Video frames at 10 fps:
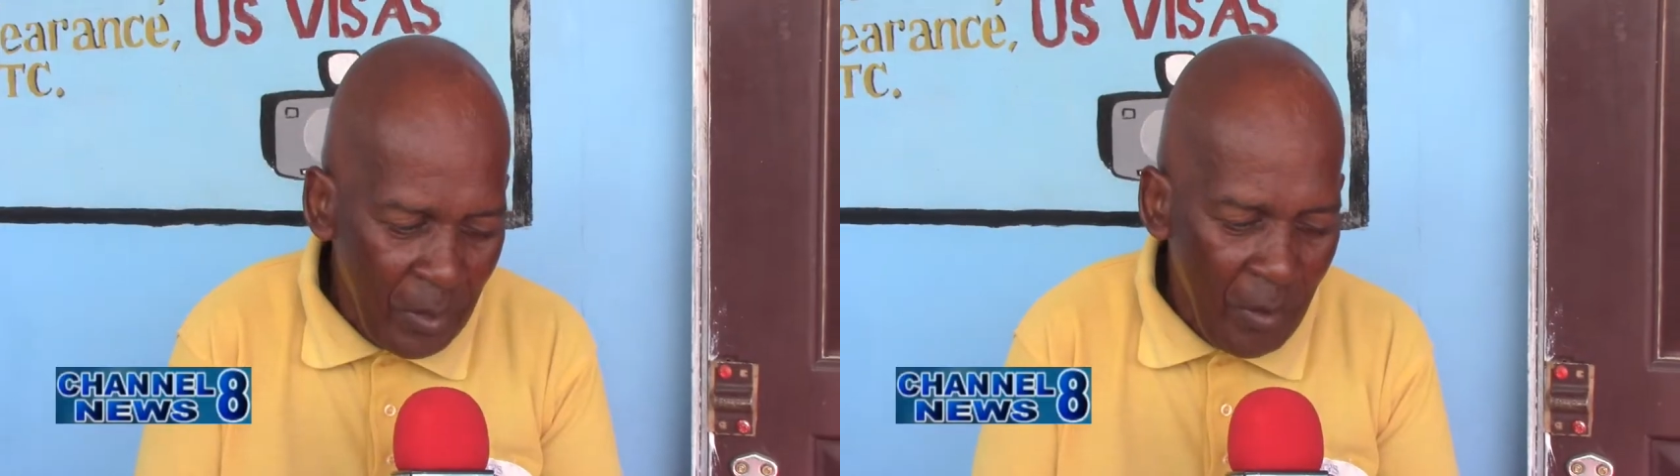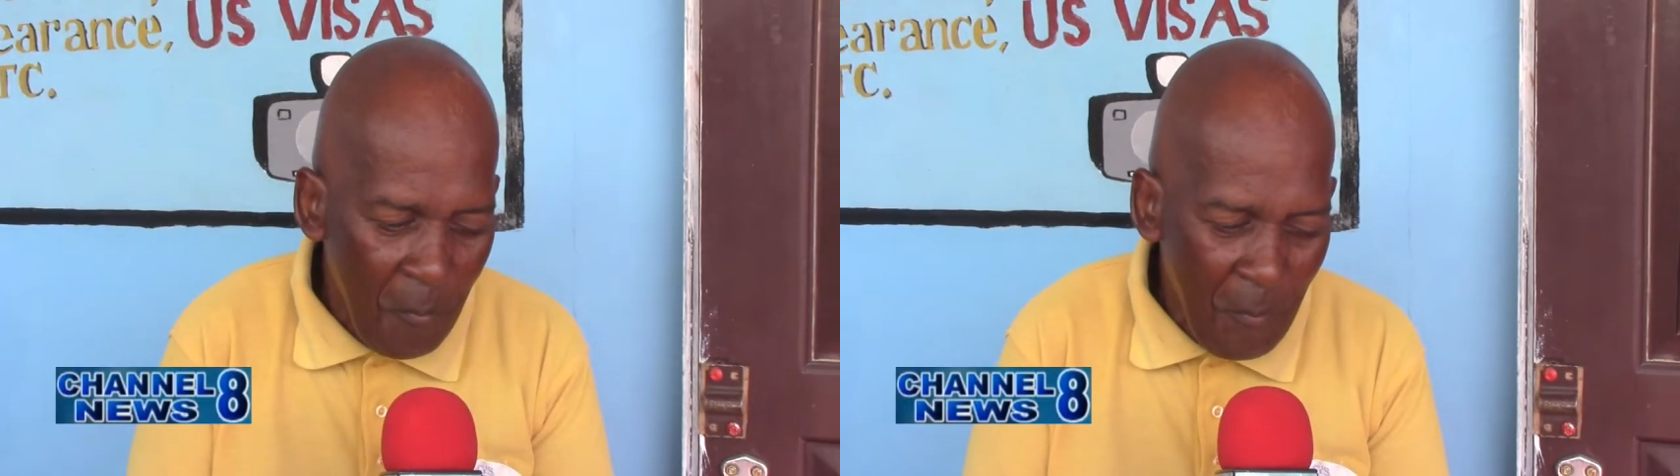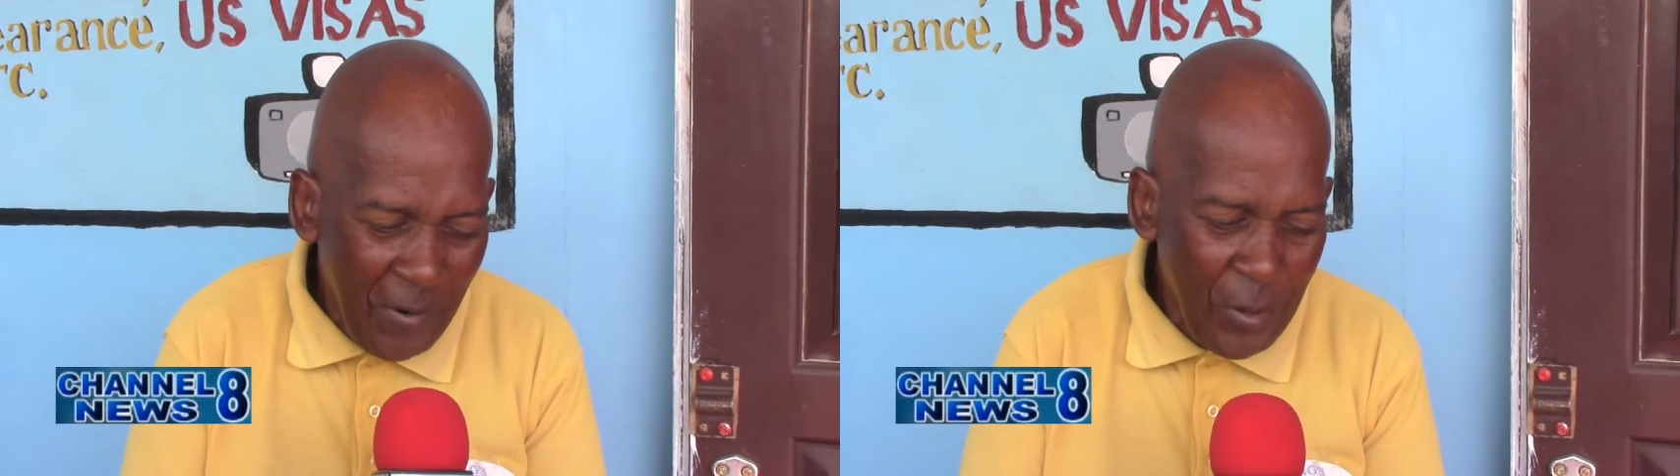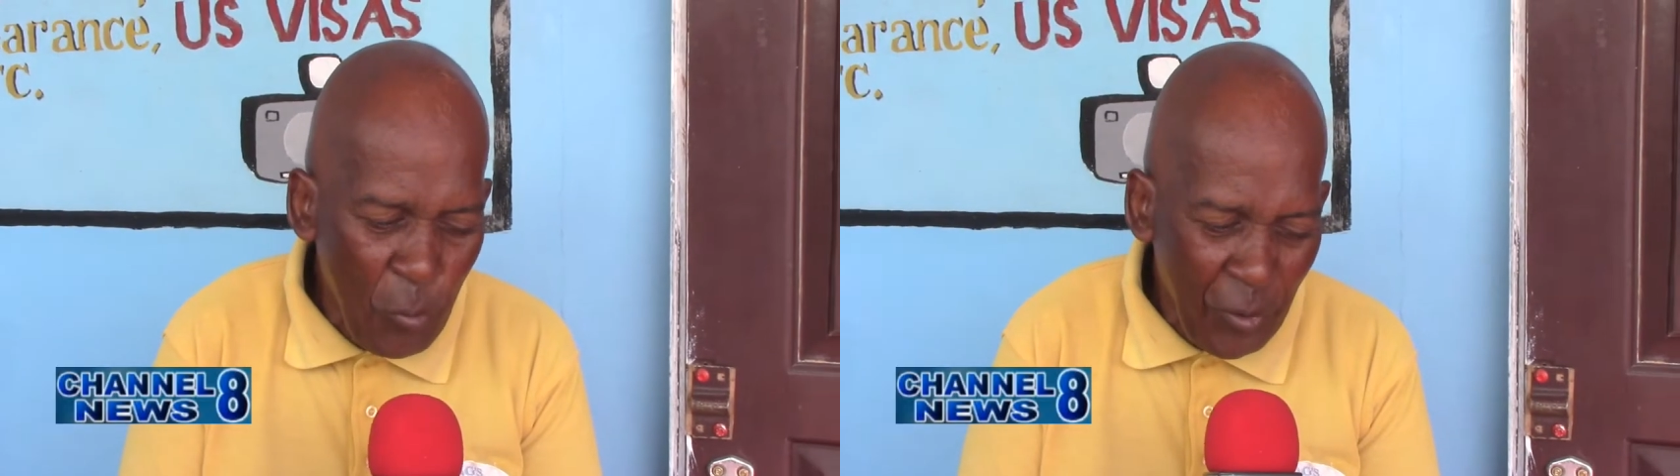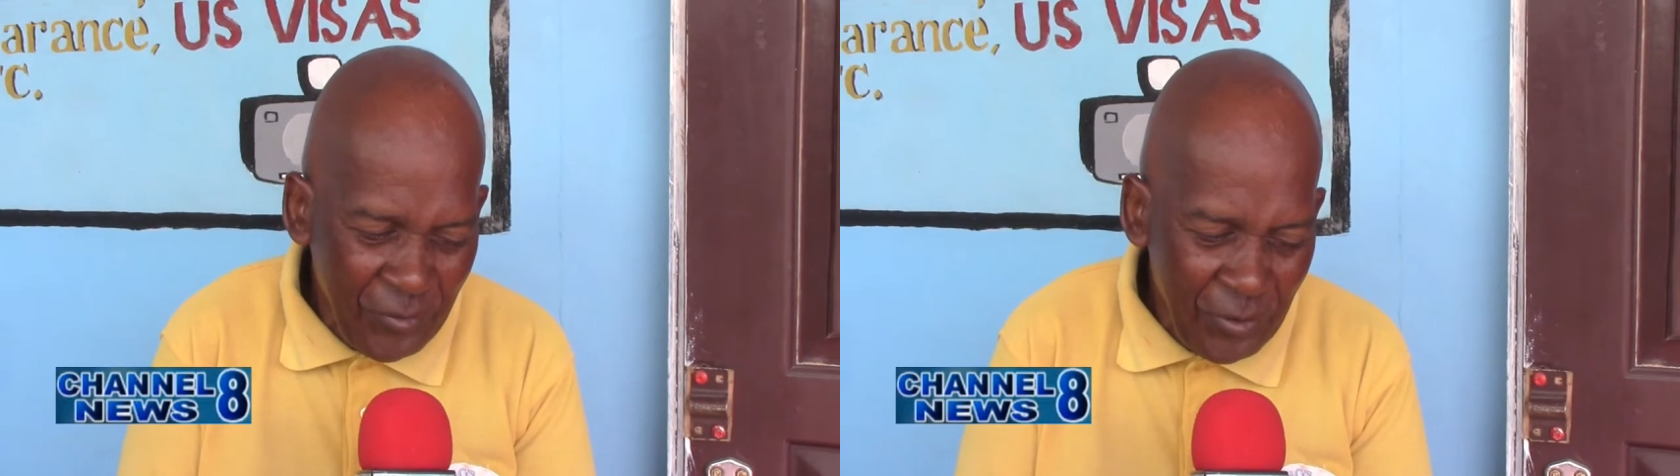Mario
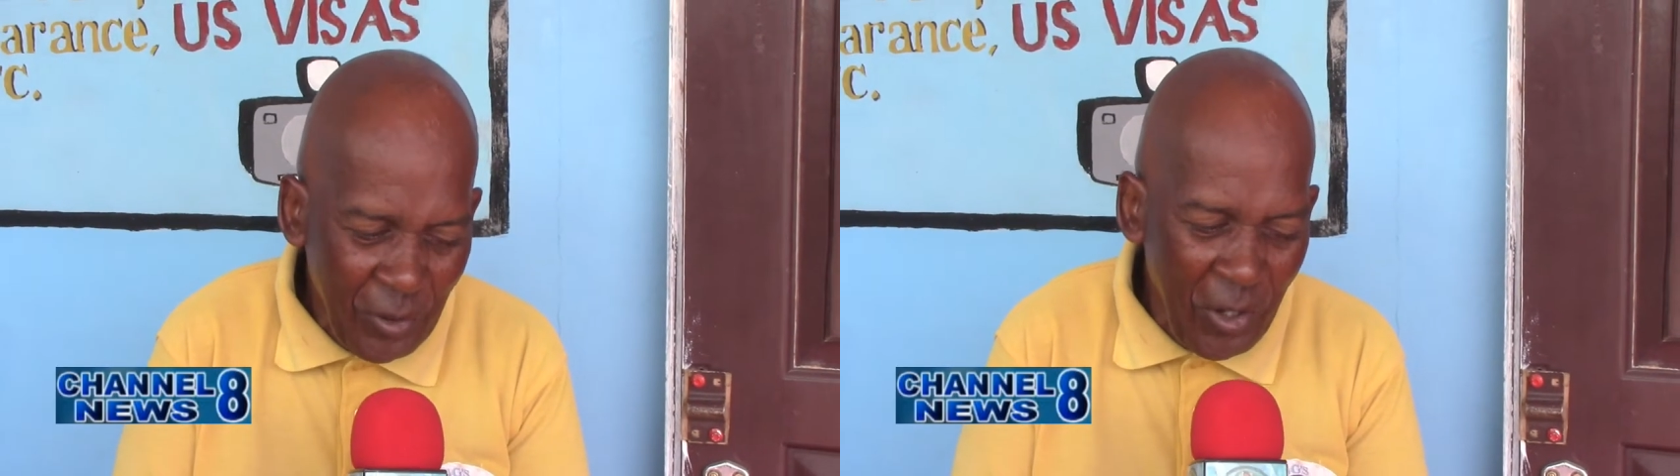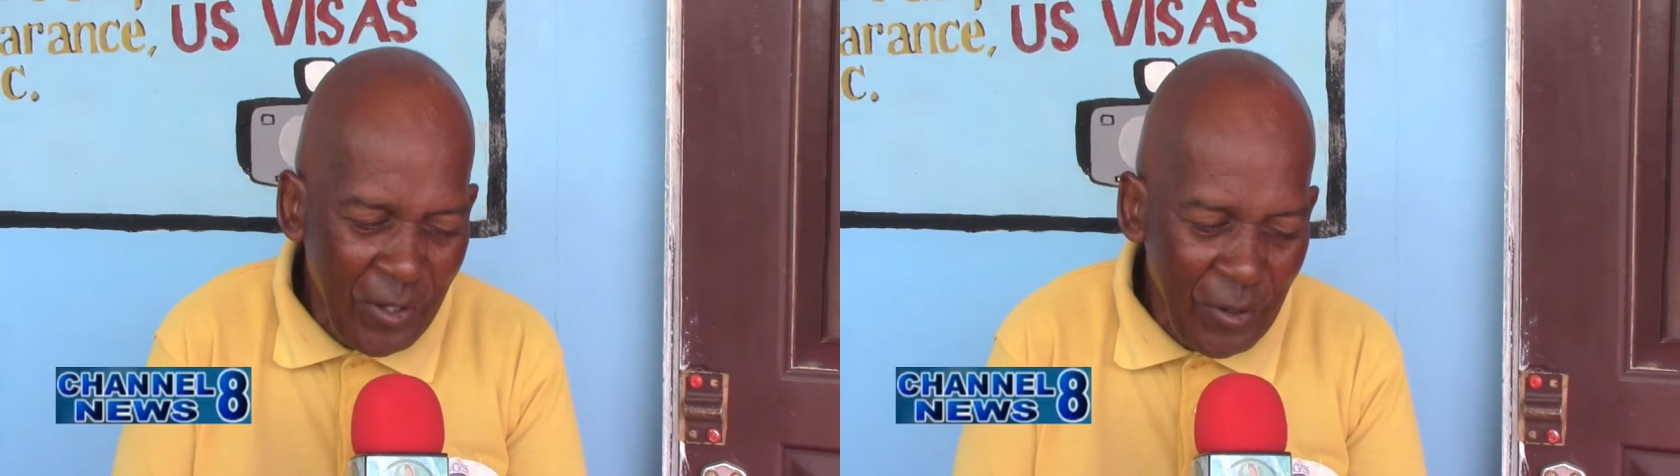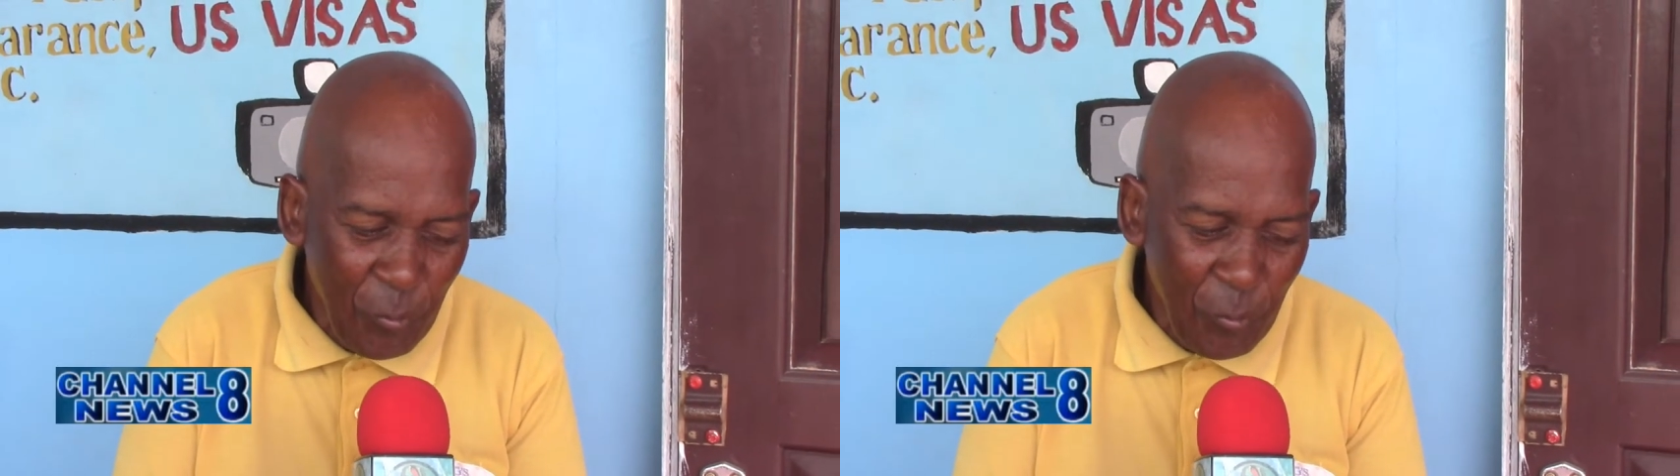Washington is